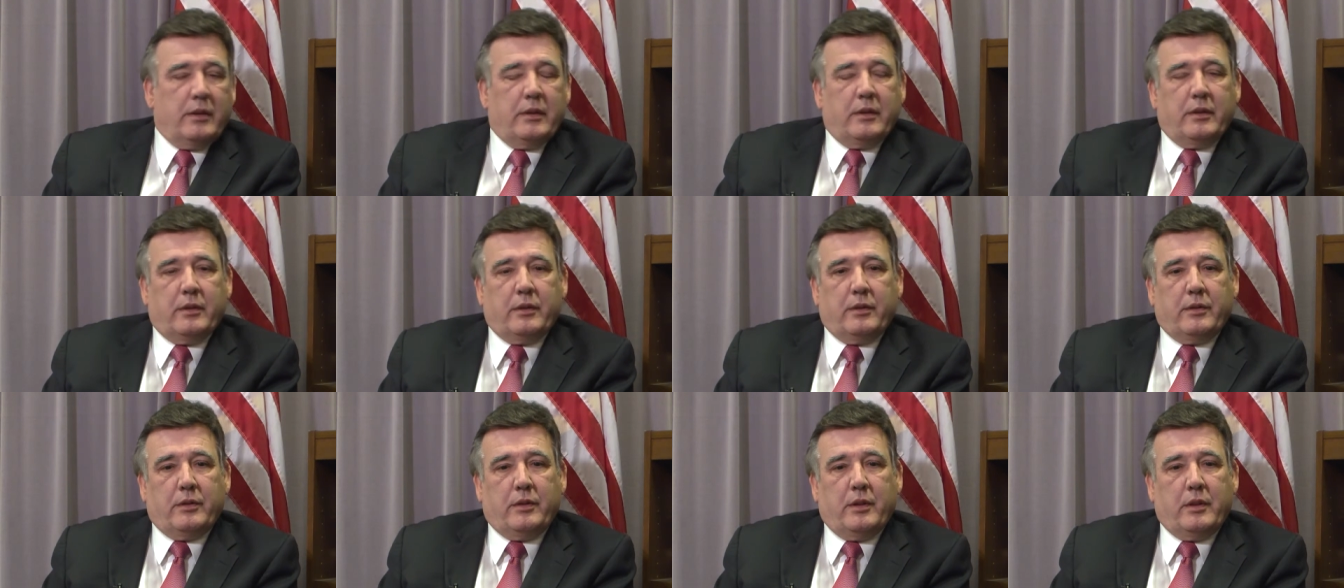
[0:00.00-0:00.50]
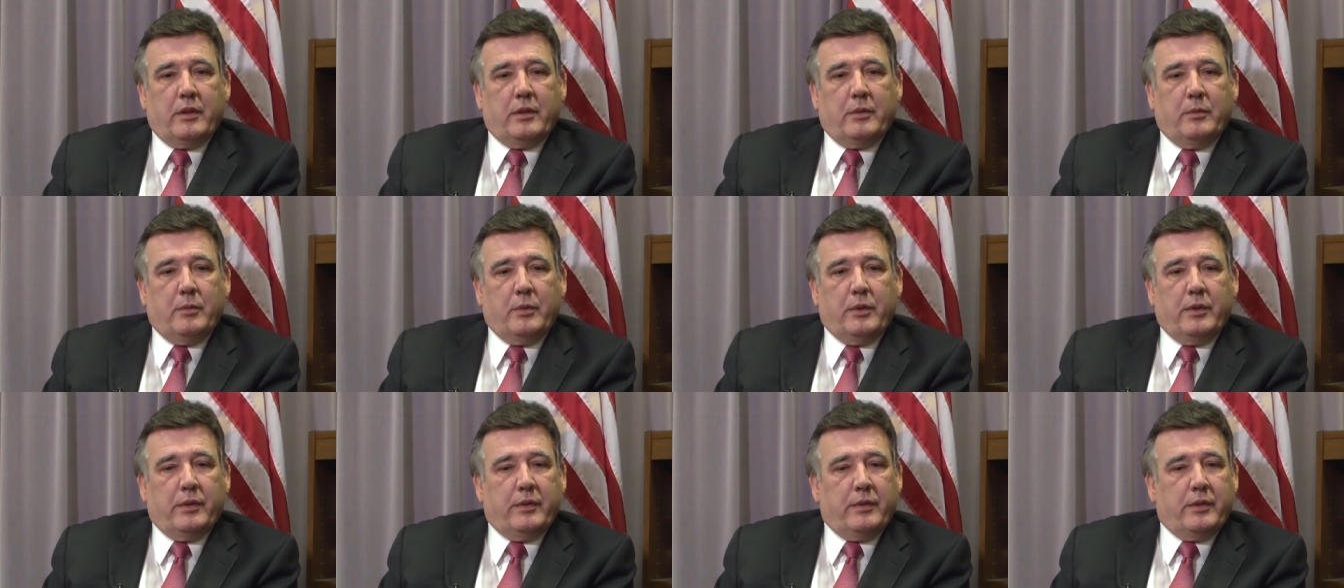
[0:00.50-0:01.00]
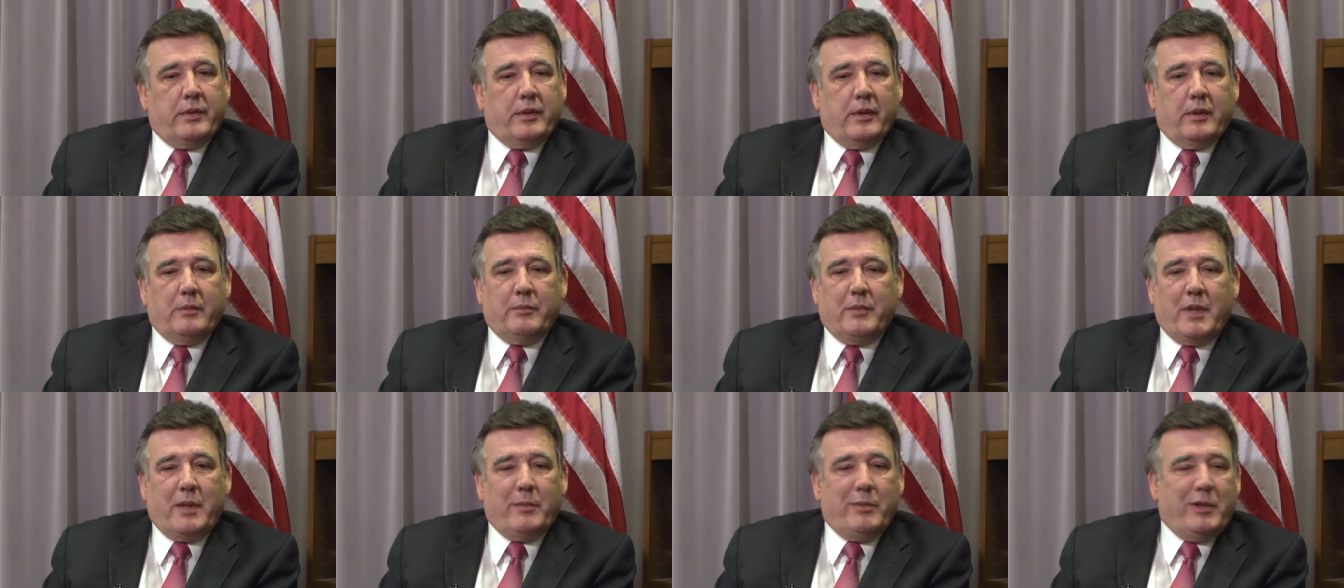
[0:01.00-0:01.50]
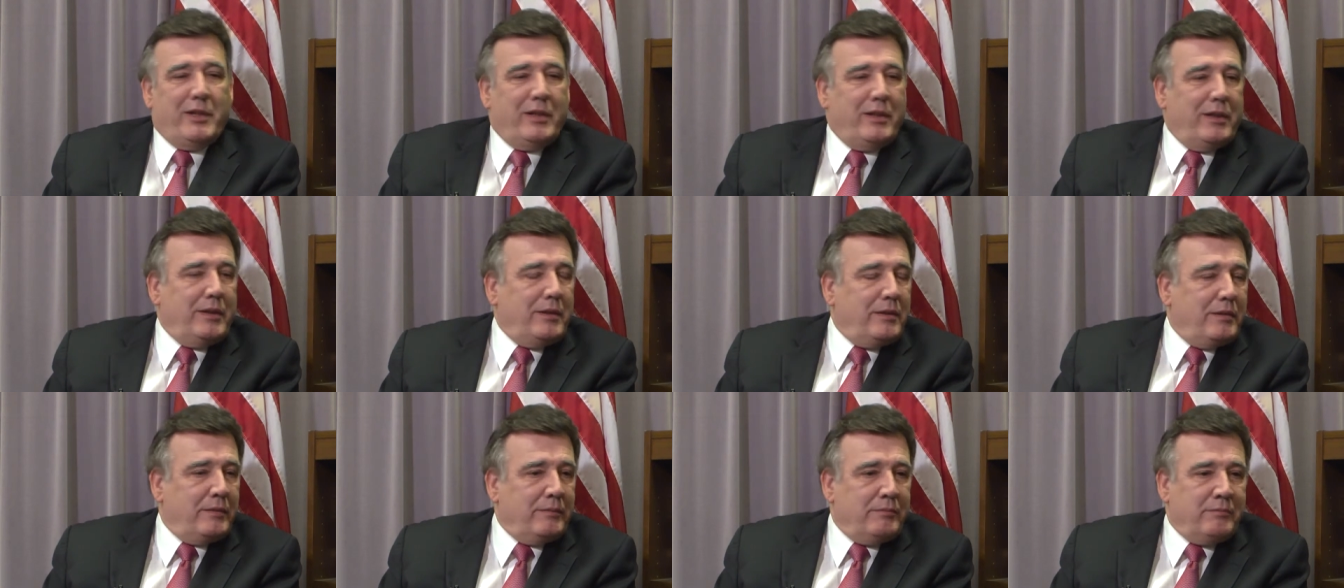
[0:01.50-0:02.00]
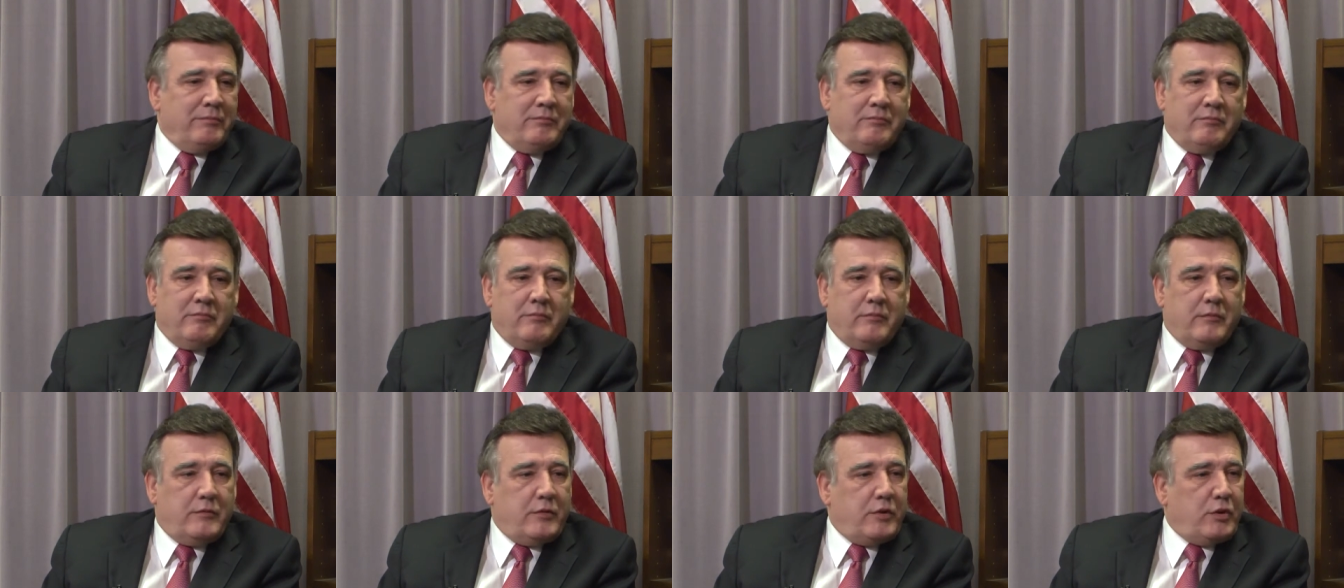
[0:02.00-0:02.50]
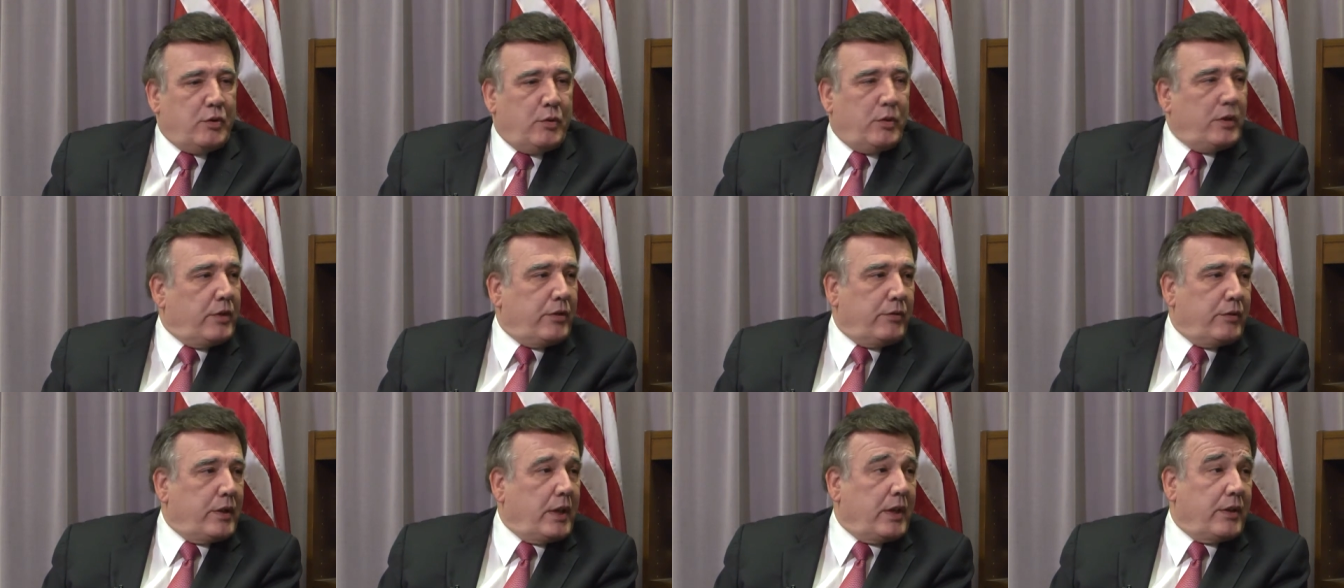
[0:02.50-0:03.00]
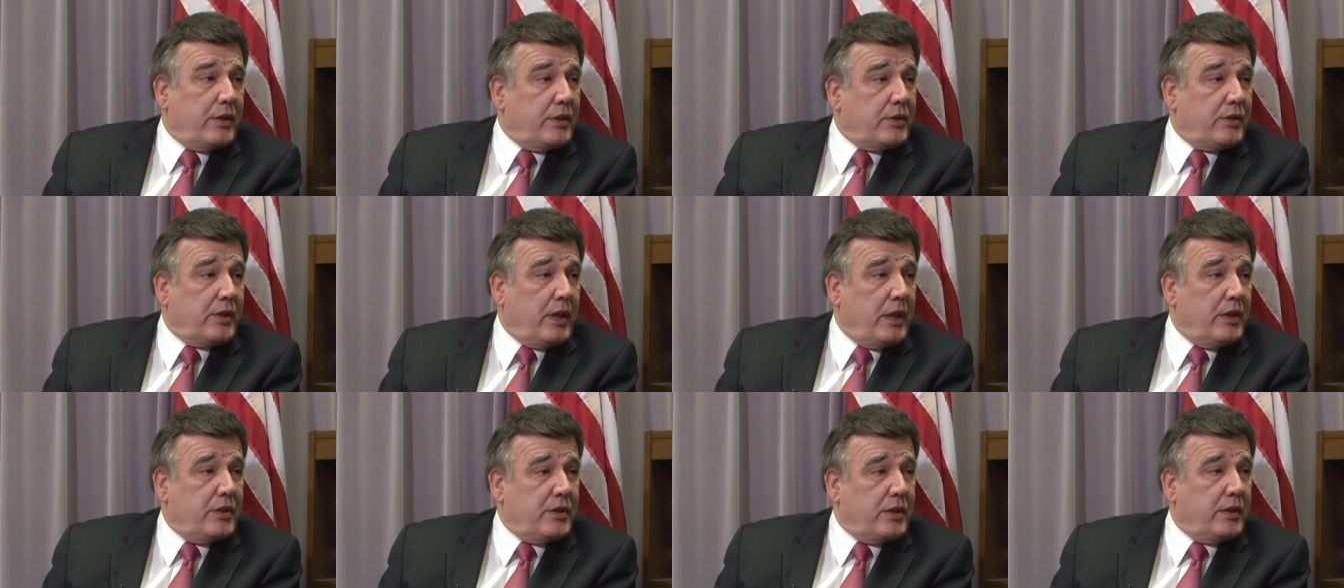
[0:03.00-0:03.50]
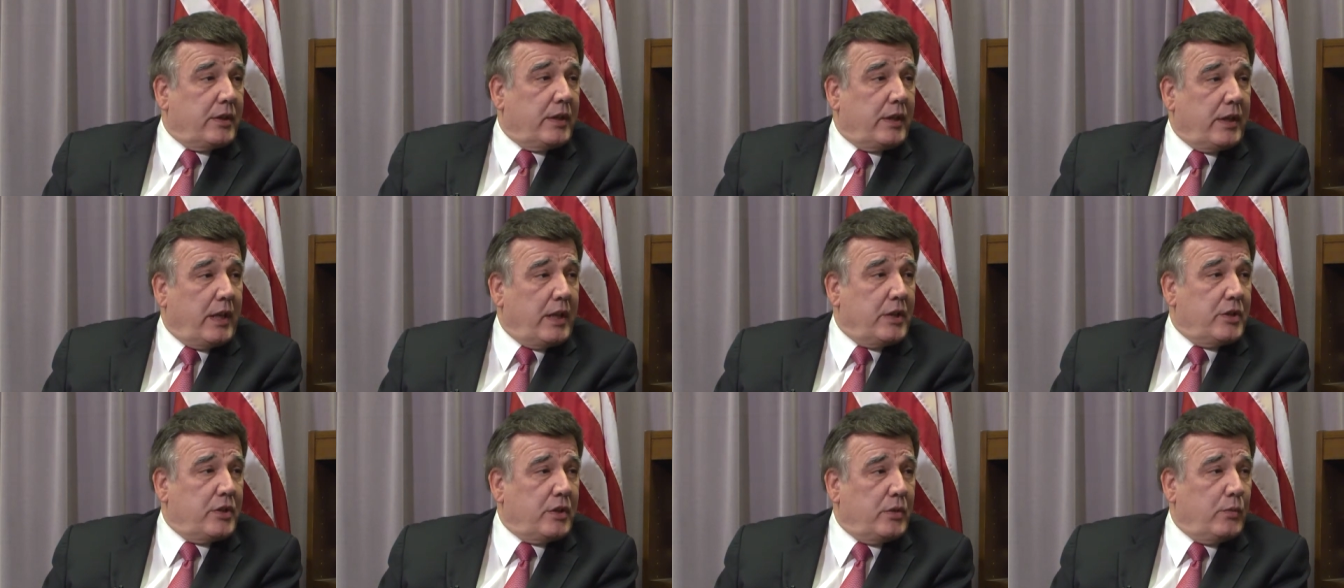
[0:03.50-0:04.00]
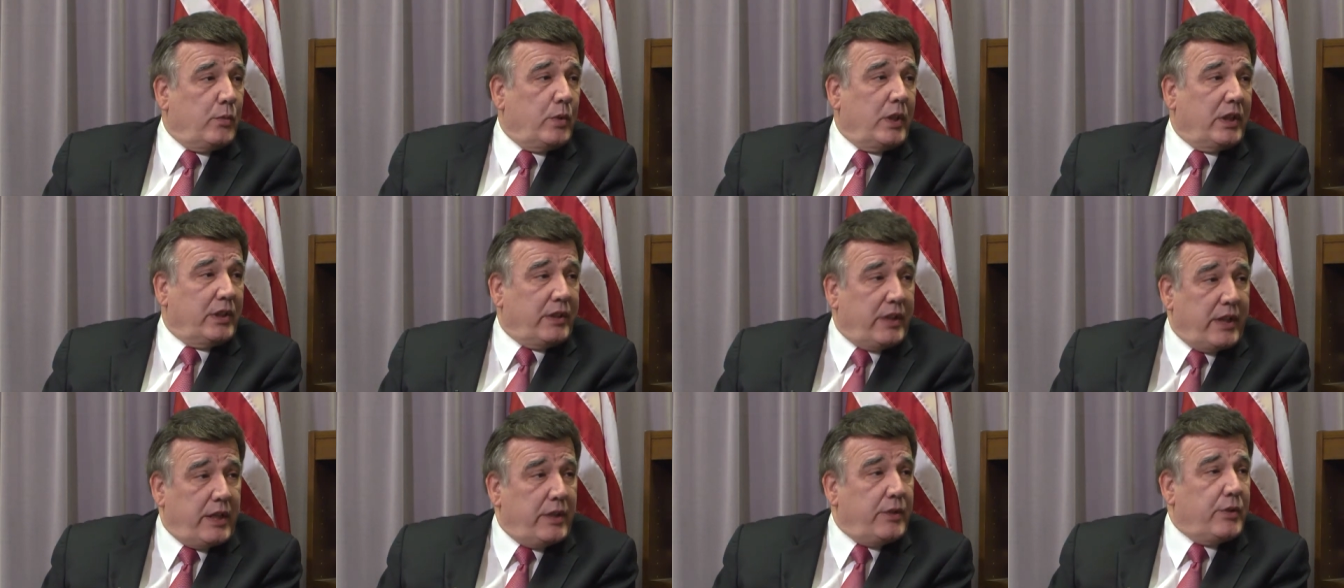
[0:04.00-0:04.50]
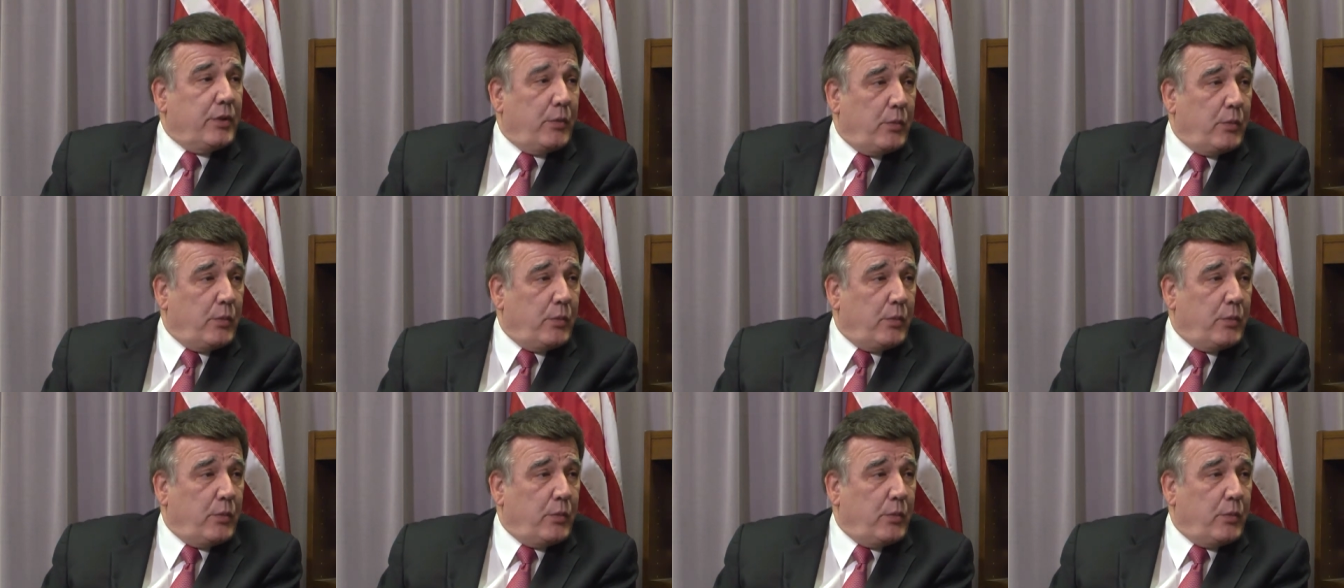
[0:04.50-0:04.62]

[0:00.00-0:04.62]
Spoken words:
along with maybe 2 or 3 other states in the nation. We lead the